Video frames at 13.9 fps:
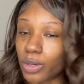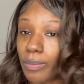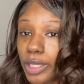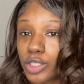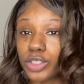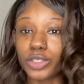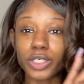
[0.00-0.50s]

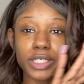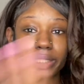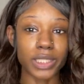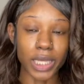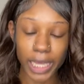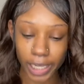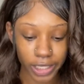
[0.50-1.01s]
Make sure it's a
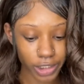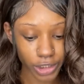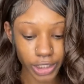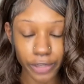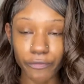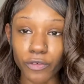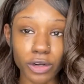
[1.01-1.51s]

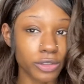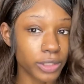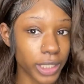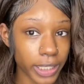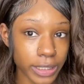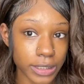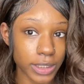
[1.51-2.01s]
HD frontal
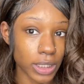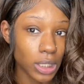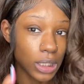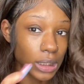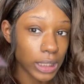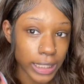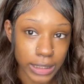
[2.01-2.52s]
lace. The
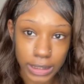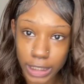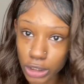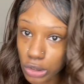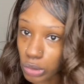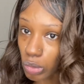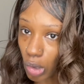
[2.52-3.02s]
lace ain't
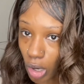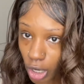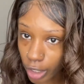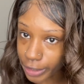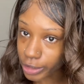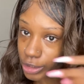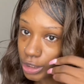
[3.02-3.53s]
too
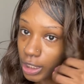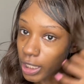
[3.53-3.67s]
harsh.